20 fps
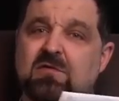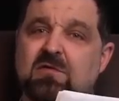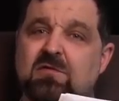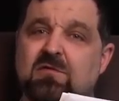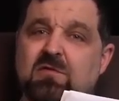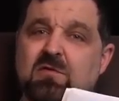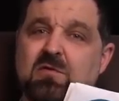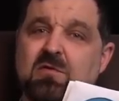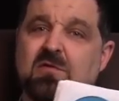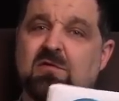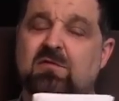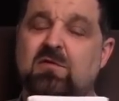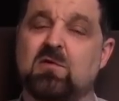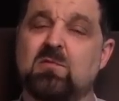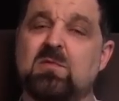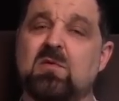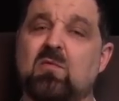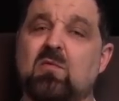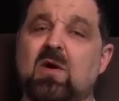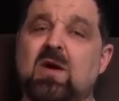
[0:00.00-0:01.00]
So if
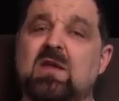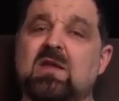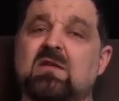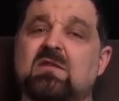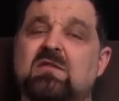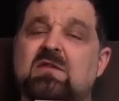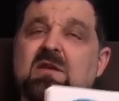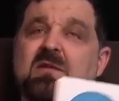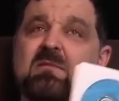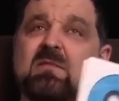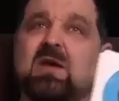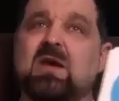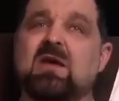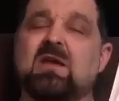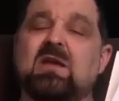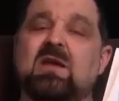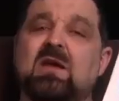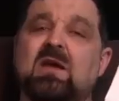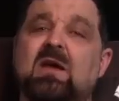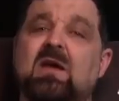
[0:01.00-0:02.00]
you've been waiting saying,
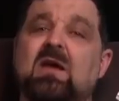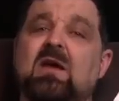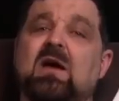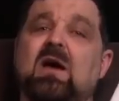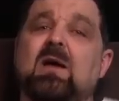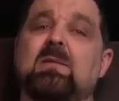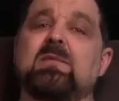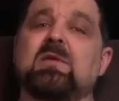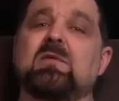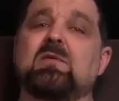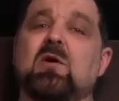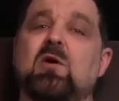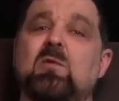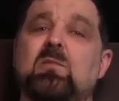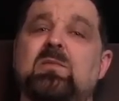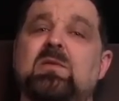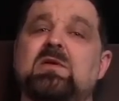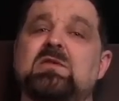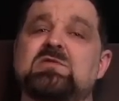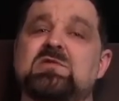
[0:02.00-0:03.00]
man, I've been
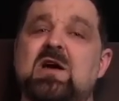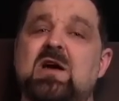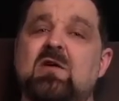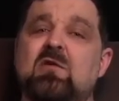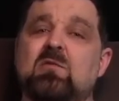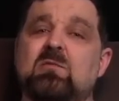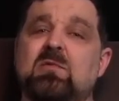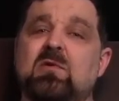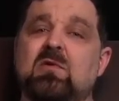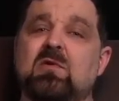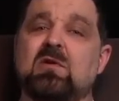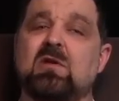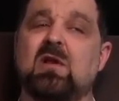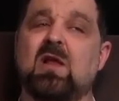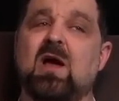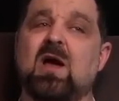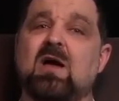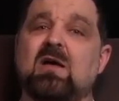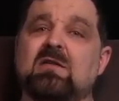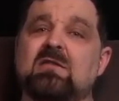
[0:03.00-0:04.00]
hoping Jack will build a
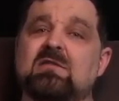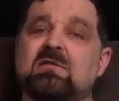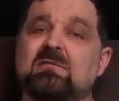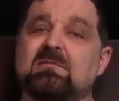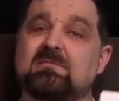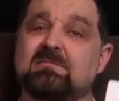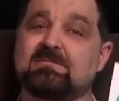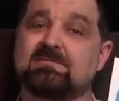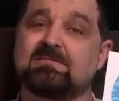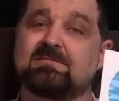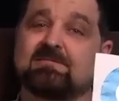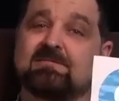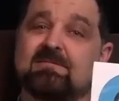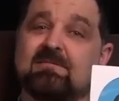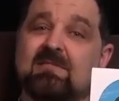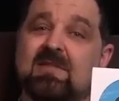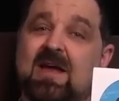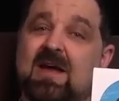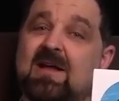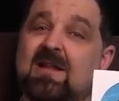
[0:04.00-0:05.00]
class,
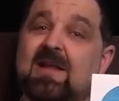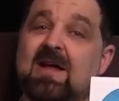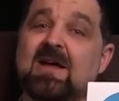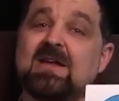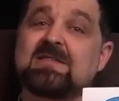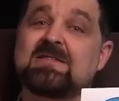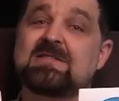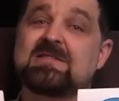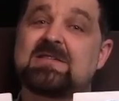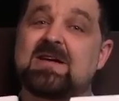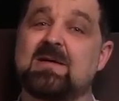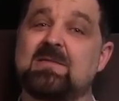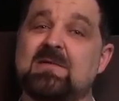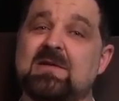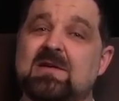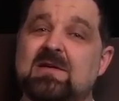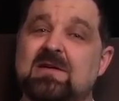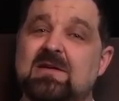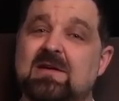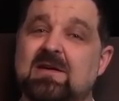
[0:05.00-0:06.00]
that class is
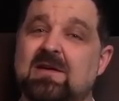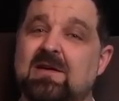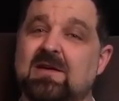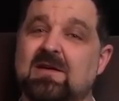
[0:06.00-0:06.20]
coming